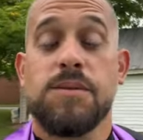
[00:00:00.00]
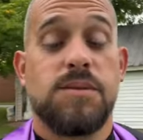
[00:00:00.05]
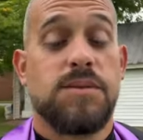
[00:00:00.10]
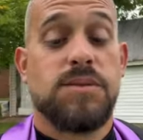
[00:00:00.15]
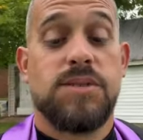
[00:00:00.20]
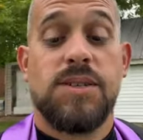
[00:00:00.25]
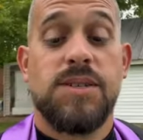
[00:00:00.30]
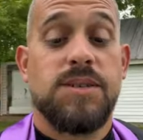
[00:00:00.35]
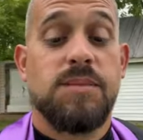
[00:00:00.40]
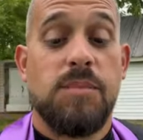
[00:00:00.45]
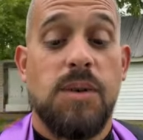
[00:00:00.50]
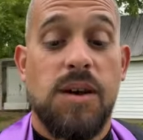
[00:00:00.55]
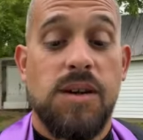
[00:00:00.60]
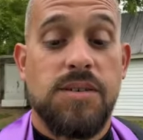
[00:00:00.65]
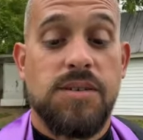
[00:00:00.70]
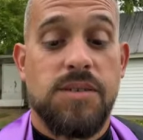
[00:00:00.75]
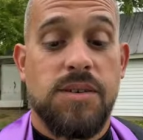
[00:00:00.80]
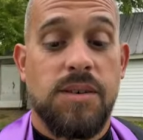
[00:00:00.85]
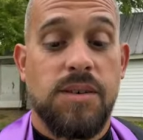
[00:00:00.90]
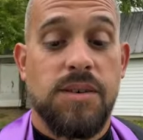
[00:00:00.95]
She's a
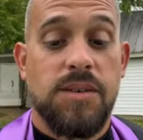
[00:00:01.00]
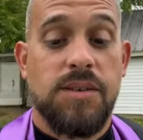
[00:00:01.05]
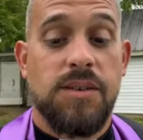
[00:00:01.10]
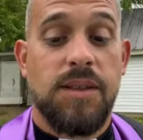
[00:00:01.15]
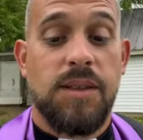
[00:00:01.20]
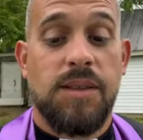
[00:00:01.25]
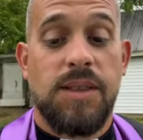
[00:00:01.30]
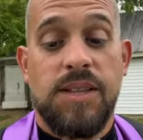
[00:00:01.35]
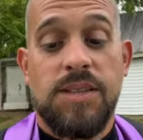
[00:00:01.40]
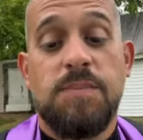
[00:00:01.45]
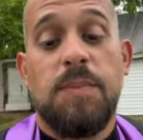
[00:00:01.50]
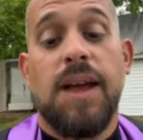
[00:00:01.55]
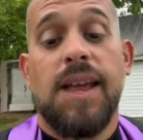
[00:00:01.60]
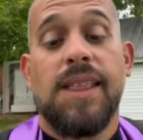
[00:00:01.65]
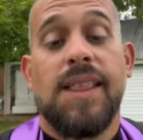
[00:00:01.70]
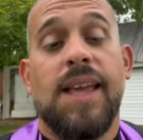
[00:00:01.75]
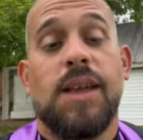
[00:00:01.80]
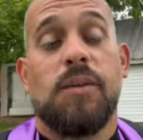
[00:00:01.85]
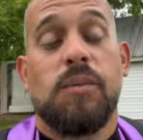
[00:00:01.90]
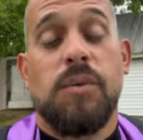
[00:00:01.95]
monster. This might
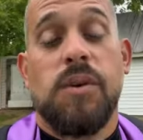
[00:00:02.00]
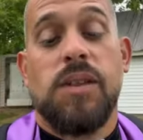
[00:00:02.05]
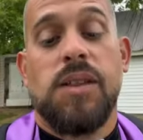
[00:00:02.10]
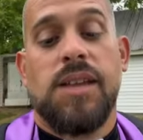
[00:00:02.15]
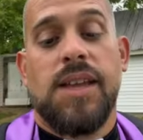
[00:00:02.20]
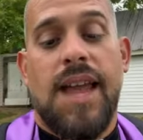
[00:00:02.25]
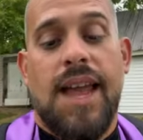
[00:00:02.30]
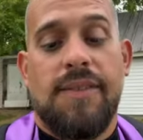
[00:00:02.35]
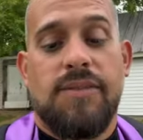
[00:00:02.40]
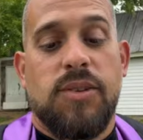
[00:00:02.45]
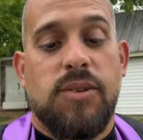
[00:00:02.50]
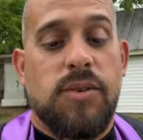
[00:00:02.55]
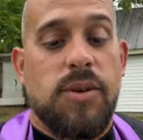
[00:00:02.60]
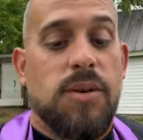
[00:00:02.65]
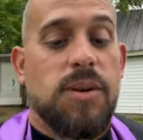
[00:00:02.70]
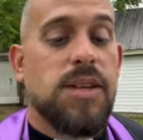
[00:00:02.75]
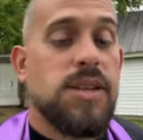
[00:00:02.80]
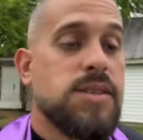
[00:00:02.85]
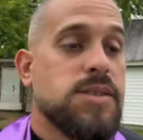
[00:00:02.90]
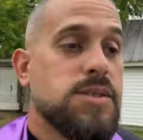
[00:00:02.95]
like really have to
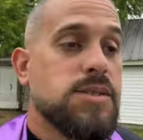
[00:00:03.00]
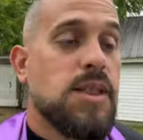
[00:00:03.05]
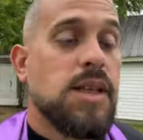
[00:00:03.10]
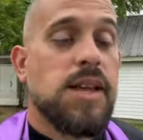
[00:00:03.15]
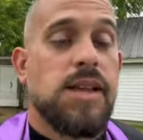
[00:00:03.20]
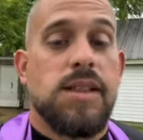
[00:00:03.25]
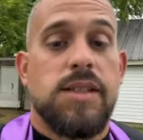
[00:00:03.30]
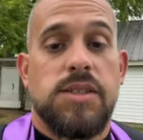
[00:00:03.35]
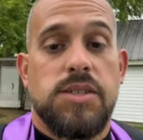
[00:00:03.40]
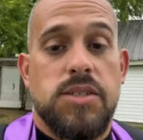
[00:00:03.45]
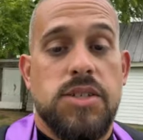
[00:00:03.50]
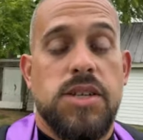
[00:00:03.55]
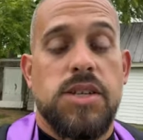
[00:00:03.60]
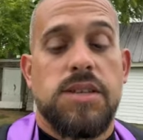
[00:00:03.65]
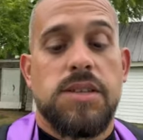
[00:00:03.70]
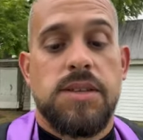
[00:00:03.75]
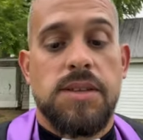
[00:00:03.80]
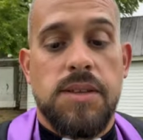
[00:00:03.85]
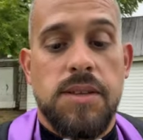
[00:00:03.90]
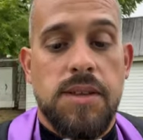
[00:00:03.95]
turn into like a legit
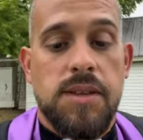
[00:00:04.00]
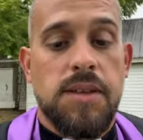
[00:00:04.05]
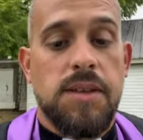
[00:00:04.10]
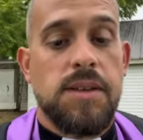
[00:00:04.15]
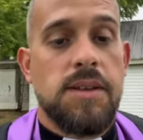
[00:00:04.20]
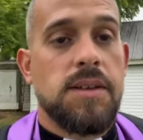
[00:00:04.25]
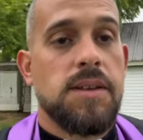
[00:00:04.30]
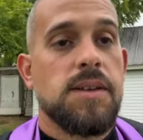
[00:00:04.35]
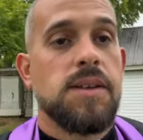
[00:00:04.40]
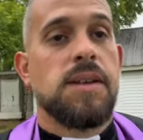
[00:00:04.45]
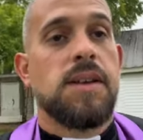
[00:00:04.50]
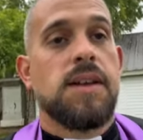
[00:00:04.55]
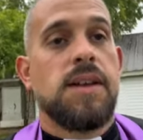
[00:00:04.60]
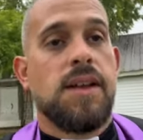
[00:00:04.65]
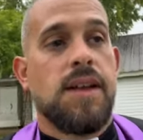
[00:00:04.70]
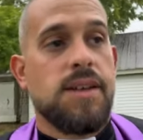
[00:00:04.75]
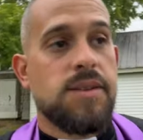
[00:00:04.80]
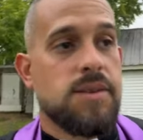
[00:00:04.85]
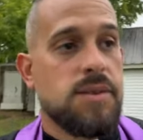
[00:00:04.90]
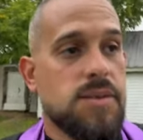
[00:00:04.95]

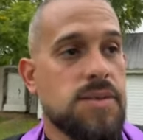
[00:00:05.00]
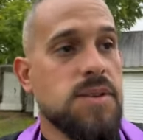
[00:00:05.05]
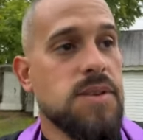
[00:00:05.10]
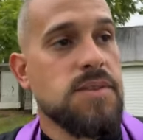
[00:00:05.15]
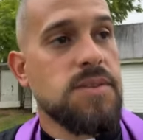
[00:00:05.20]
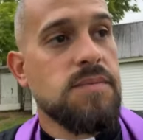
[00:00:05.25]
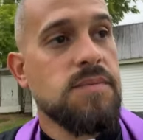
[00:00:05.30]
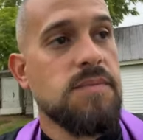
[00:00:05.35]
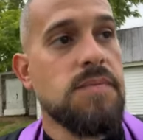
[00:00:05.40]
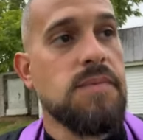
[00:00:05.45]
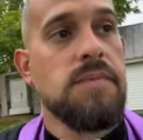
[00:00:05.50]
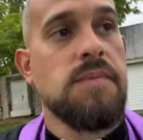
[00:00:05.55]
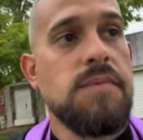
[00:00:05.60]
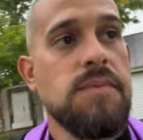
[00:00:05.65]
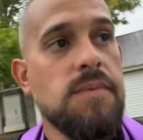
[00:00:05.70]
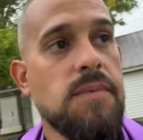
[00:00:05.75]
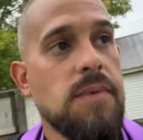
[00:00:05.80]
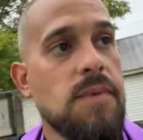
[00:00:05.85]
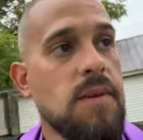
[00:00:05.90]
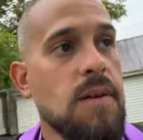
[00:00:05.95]
exorcism.
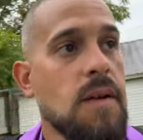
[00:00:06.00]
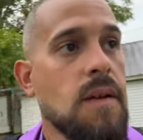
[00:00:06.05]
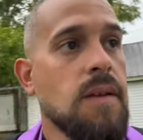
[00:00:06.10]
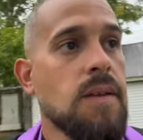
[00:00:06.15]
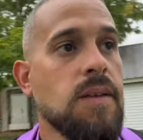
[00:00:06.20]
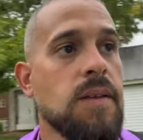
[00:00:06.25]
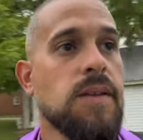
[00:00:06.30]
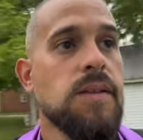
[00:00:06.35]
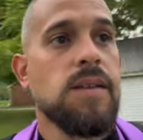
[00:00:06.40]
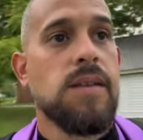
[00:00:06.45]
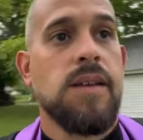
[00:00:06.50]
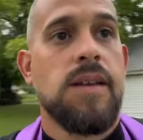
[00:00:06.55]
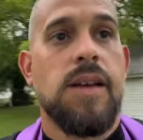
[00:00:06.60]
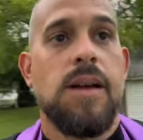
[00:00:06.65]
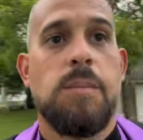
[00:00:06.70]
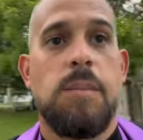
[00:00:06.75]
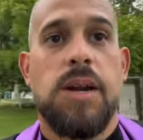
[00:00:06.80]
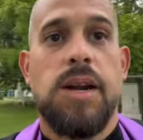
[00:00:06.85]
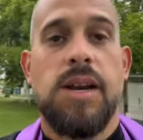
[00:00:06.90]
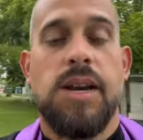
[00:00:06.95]
I
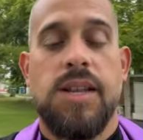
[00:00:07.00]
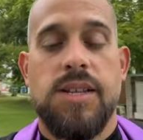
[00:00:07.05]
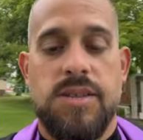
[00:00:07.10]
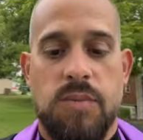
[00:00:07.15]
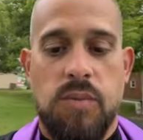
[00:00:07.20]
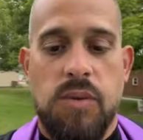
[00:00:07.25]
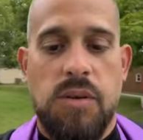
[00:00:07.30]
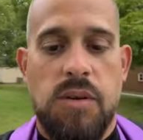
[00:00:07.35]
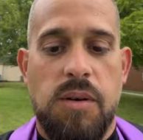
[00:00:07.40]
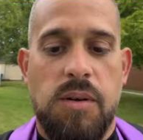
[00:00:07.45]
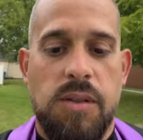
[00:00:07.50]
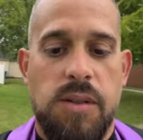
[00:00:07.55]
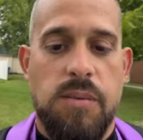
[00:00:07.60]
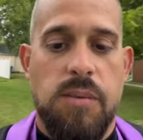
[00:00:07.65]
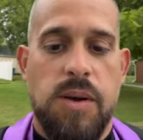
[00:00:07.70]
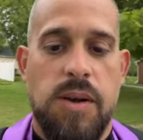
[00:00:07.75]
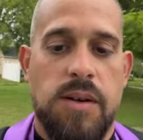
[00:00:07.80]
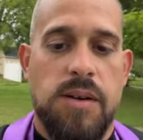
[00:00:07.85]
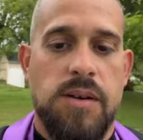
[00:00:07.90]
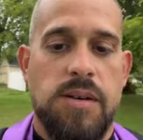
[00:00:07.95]
might need to get some real holy
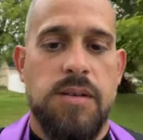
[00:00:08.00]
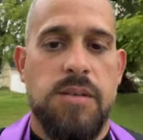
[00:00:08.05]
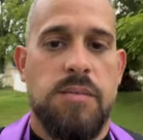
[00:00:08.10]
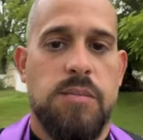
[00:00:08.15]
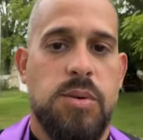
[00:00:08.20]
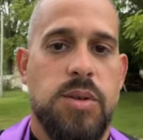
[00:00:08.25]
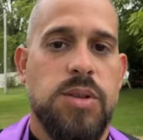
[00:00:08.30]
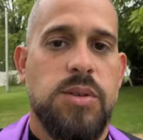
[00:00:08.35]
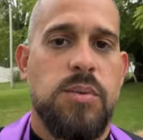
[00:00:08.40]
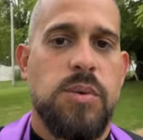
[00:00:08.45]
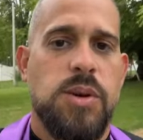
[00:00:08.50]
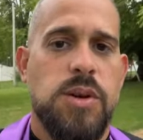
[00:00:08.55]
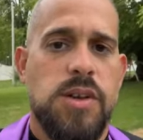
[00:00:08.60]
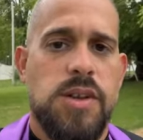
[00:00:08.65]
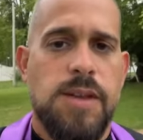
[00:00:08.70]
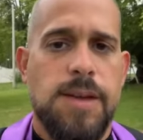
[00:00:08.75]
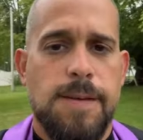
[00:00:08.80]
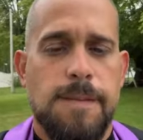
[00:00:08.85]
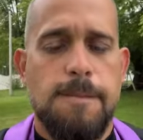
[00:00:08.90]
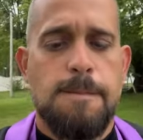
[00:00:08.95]
water and put the work
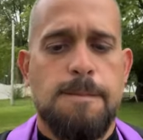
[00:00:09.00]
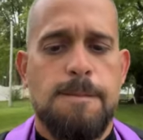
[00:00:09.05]
in.